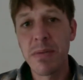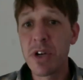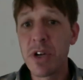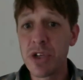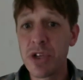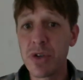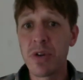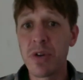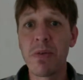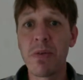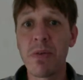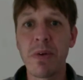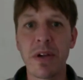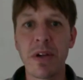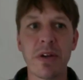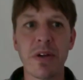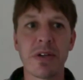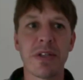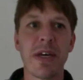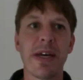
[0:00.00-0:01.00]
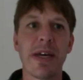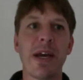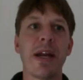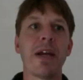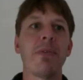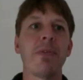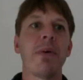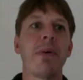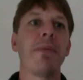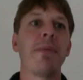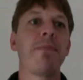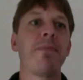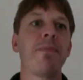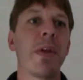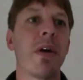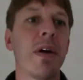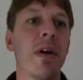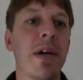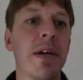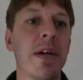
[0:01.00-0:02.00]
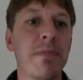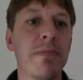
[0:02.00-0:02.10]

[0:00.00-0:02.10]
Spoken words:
I'm going to show you what it looks like. All right.